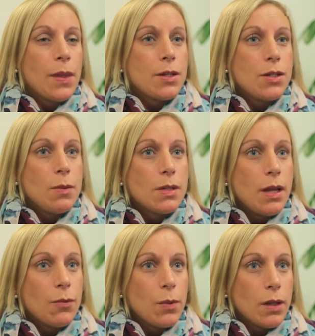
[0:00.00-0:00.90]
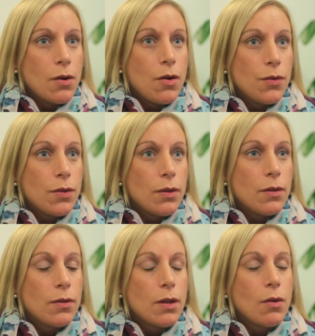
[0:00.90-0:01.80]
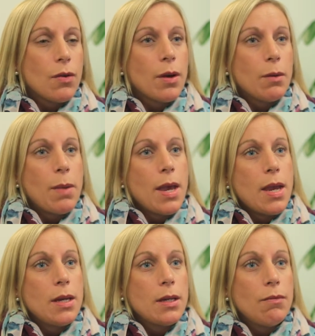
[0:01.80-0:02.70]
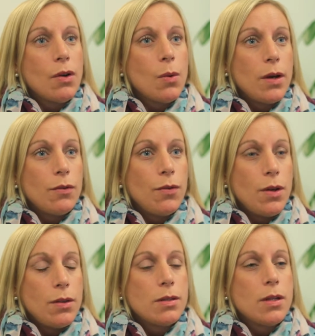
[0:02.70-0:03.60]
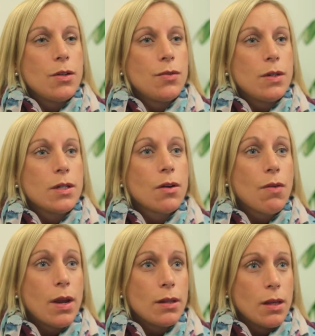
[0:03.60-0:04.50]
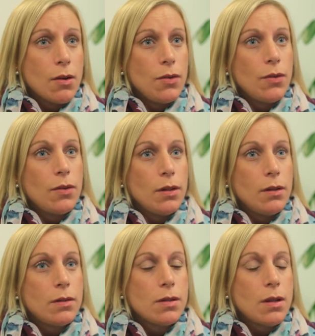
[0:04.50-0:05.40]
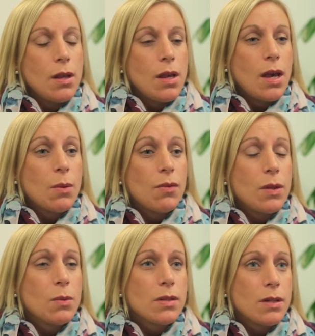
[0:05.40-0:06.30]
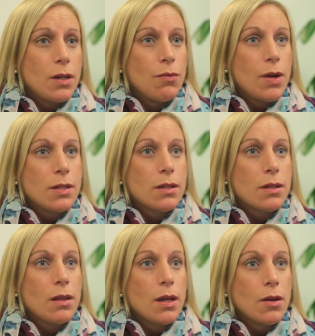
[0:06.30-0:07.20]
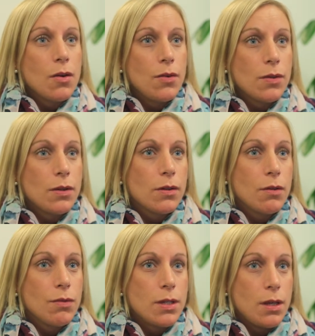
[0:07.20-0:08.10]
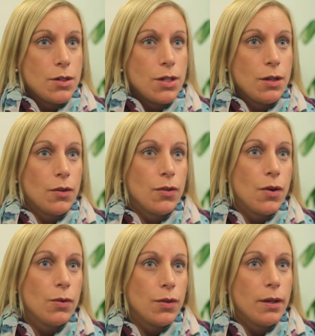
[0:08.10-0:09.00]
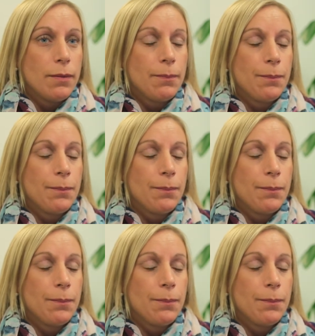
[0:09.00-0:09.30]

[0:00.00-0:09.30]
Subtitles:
She was left with incontinence and ongoing pain and required further surgery to correct the incontinence. However, there was still a risk that that incontinence could return as she got older.